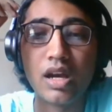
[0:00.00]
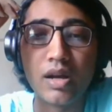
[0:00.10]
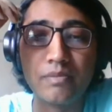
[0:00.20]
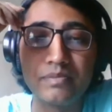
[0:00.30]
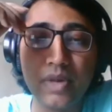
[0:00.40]

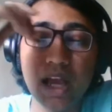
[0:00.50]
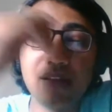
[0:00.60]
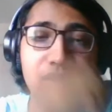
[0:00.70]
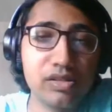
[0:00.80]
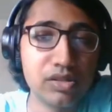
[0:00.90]
Uh,
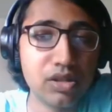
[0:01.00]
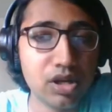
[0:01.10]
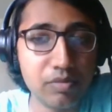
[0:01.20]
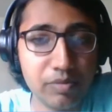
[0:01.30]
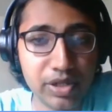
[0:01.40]
I'll also
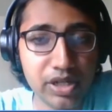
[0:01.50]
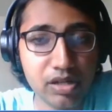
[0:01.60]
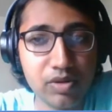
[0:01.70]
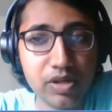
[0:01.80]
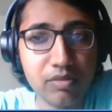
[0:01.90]
talk a bit
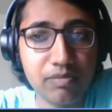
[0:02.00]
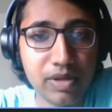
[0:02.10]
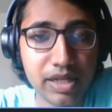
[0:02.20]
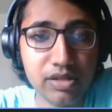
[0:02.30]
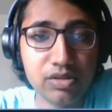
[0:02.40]
about
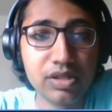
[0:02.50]
applying